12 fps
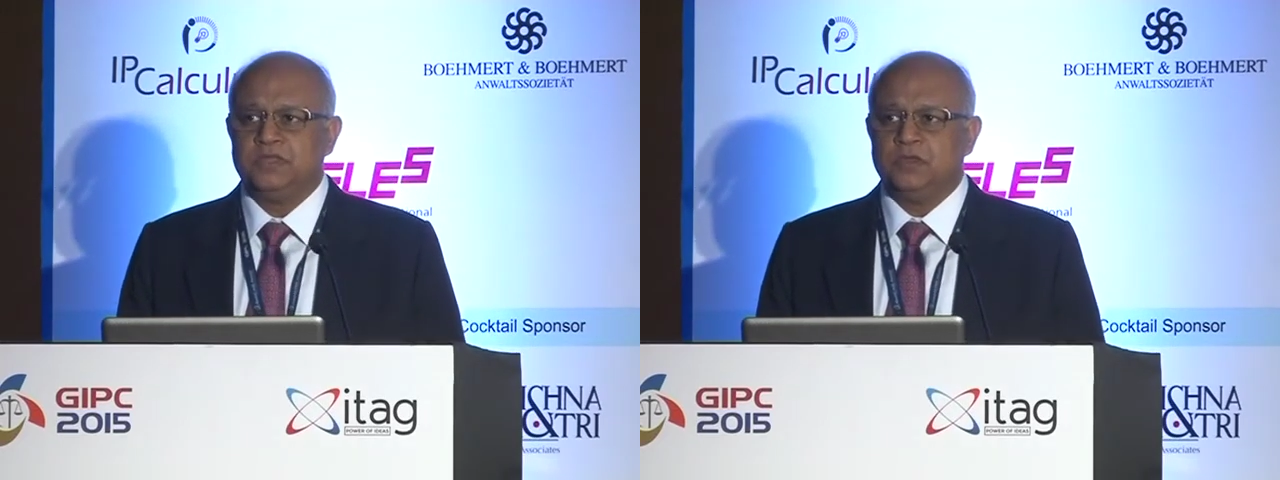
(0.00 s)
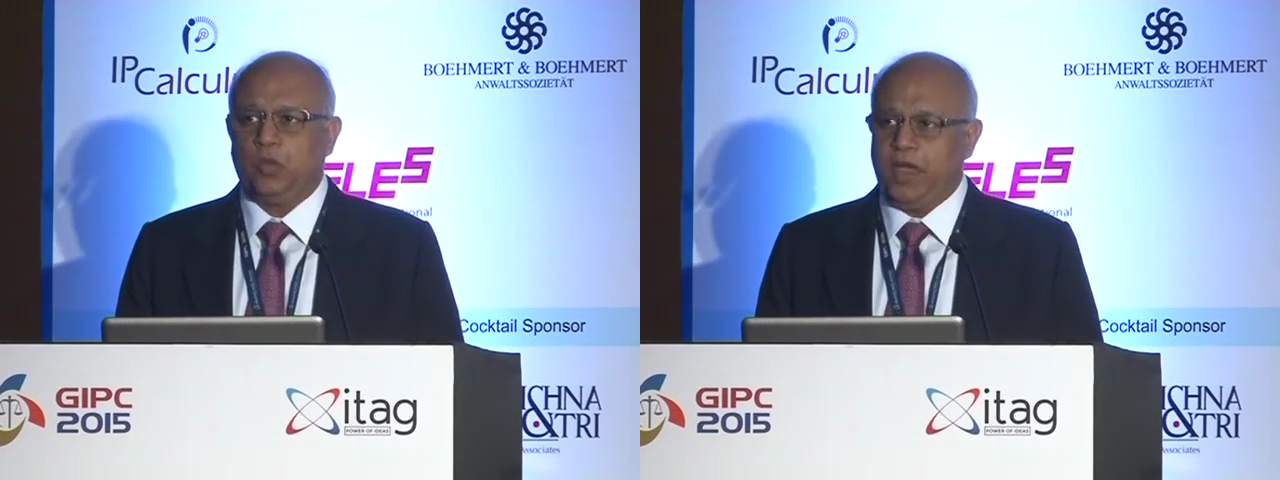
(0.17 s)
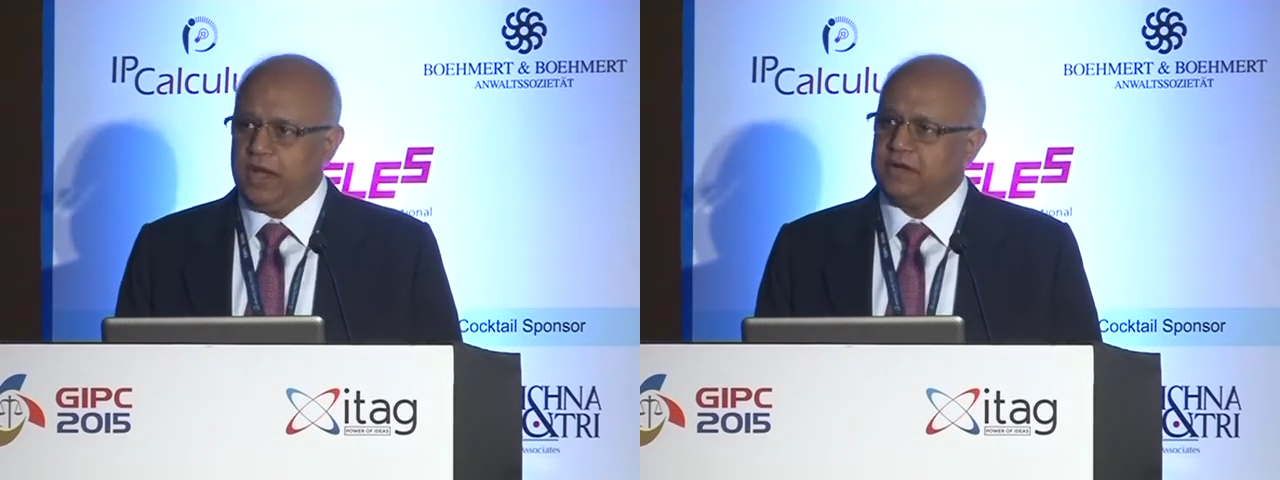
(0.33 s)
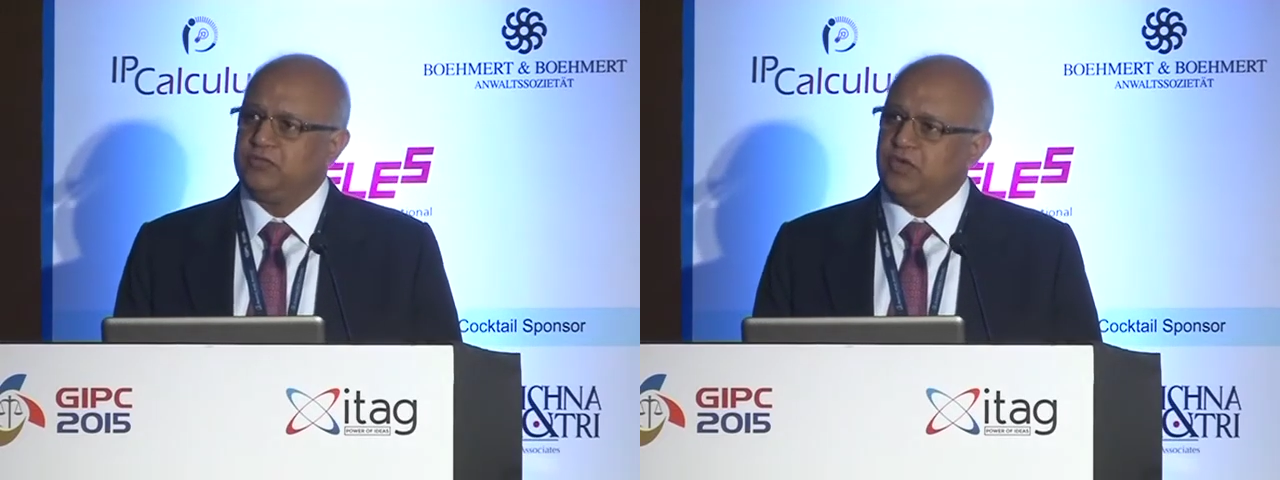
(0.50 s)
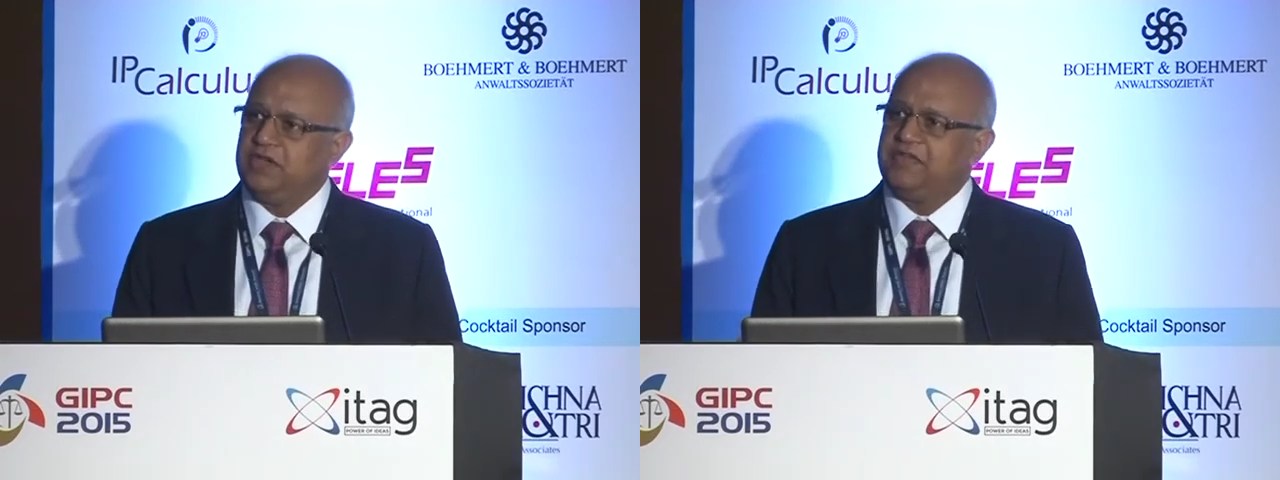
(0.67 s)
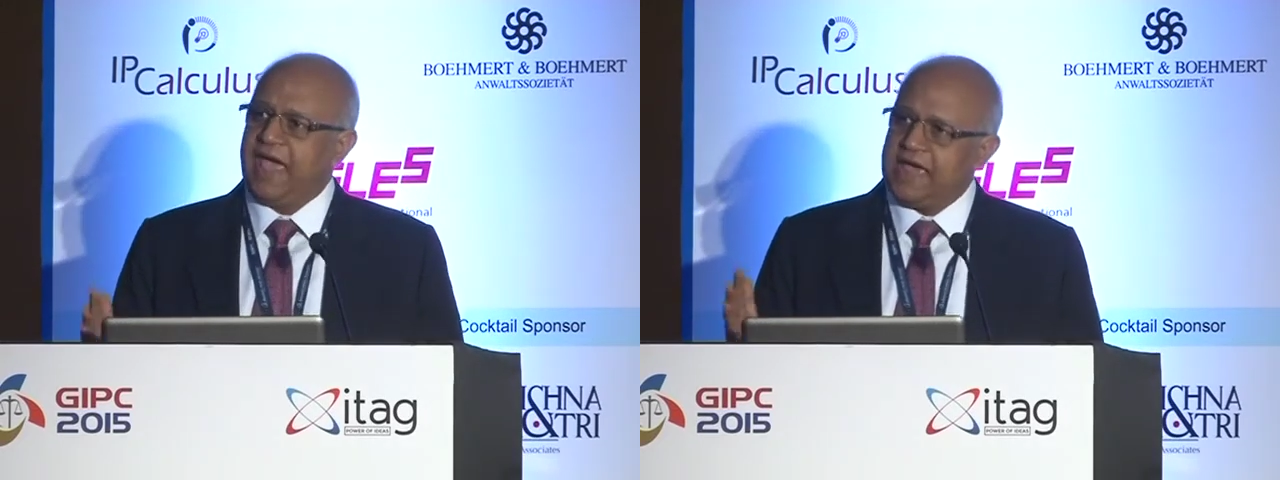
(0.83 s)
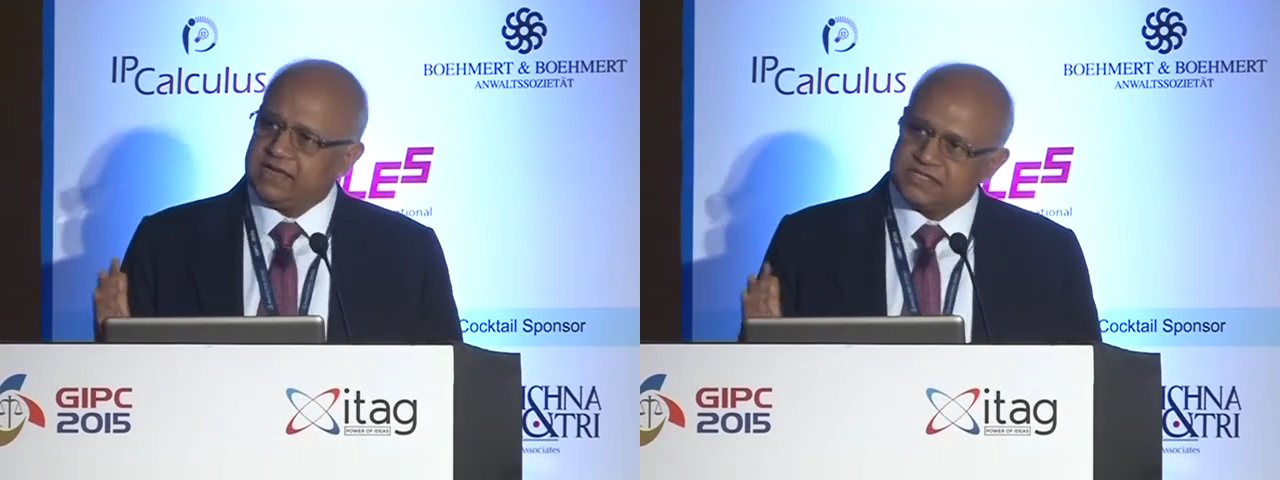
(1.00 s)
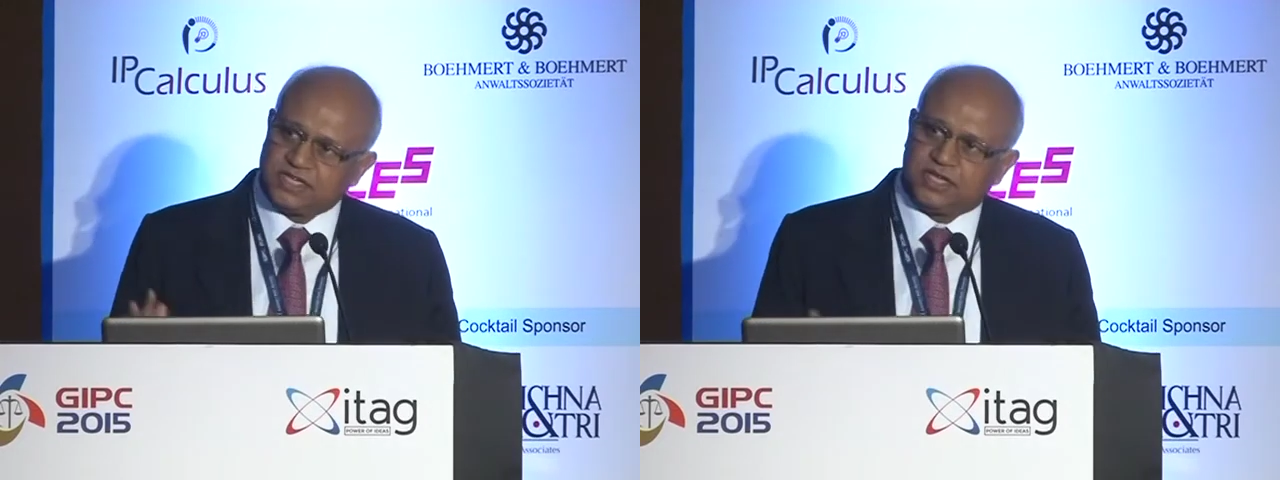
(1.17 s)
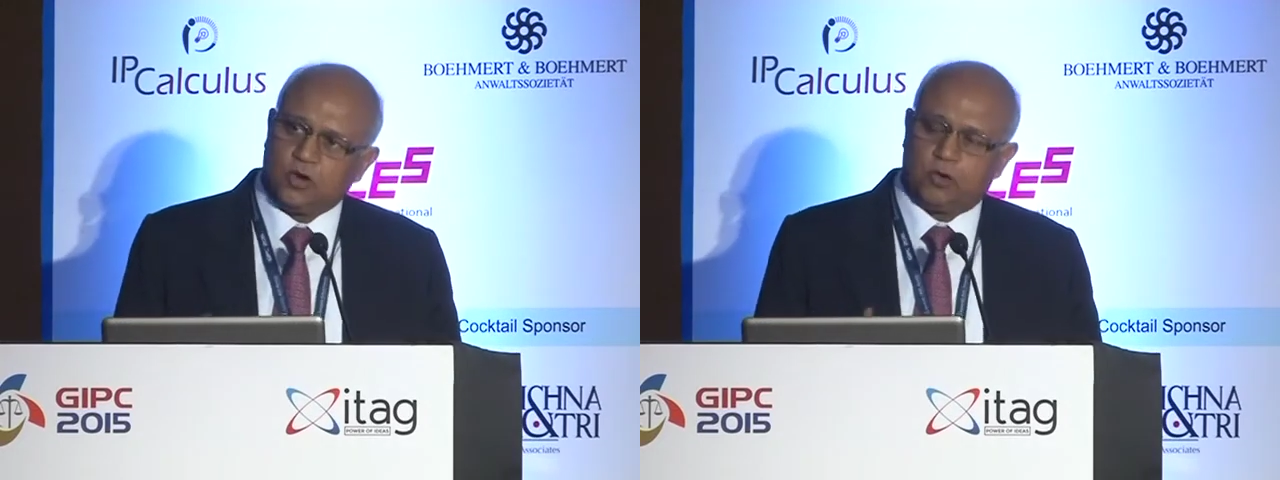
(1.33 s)
where we have had a
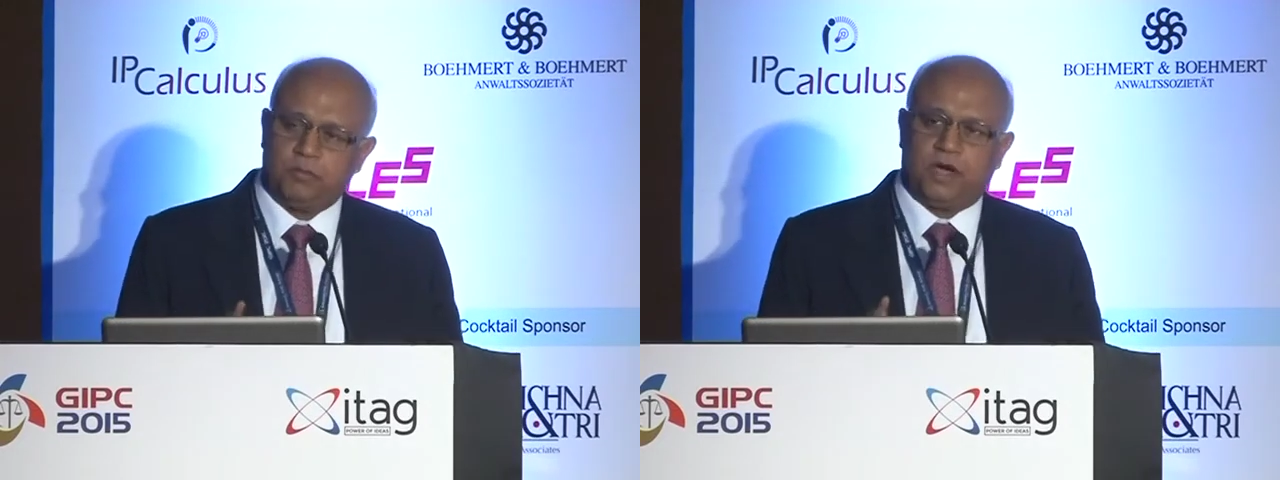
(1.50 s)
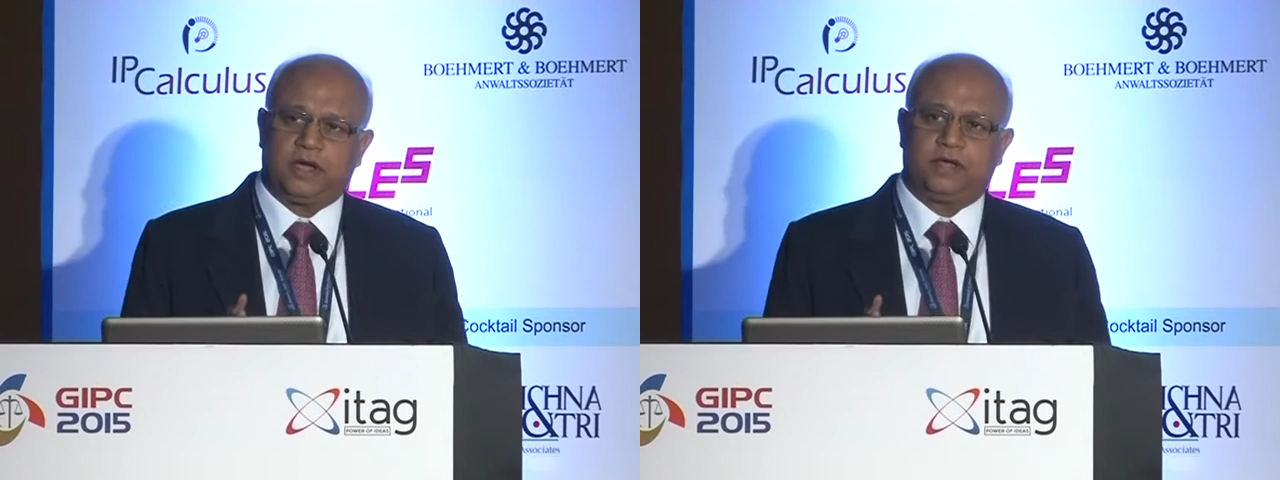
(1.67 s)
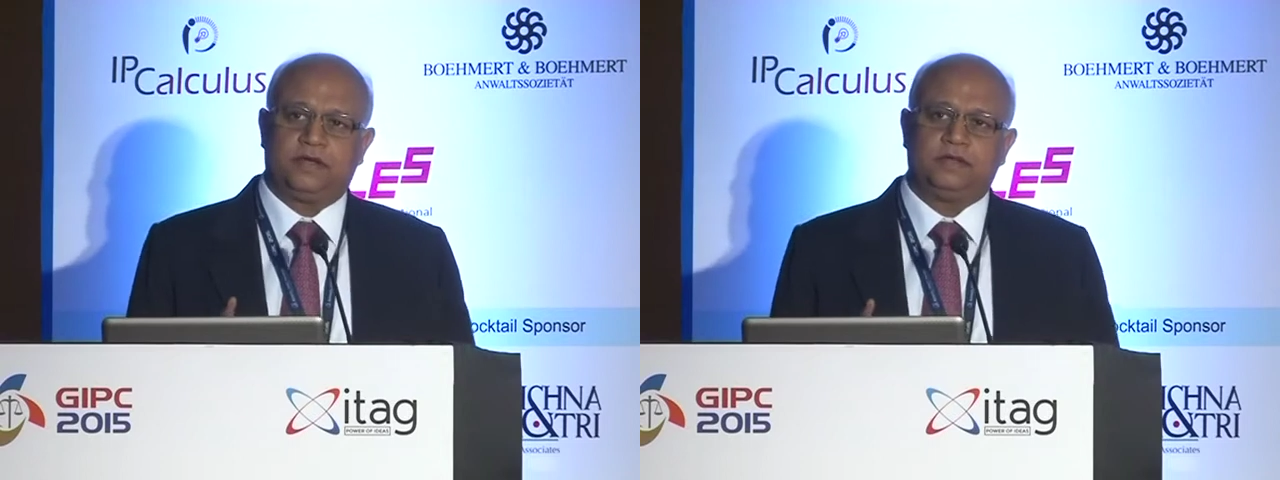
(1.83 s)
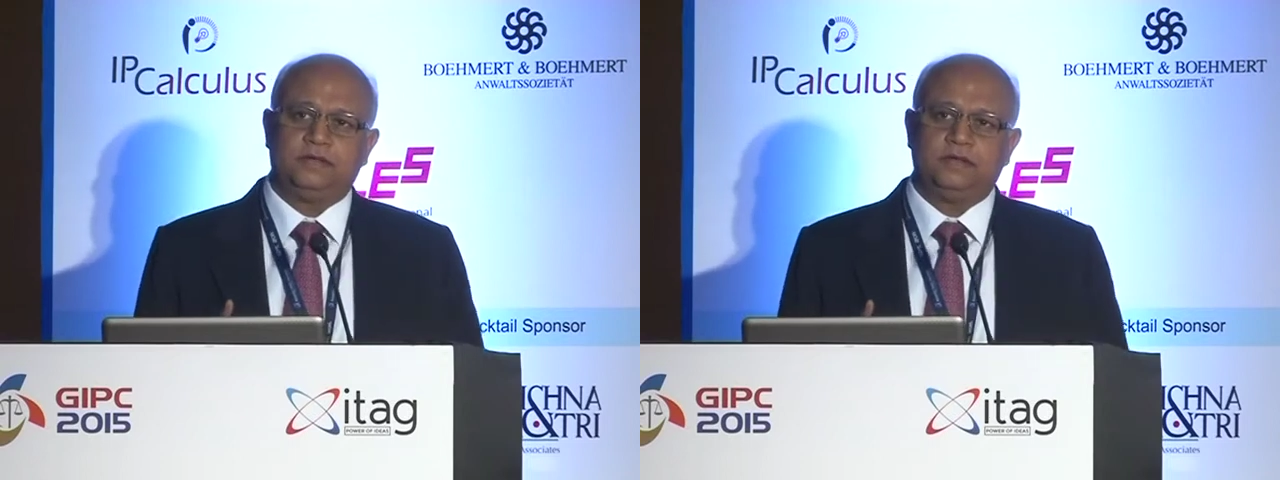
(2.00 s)
secured market.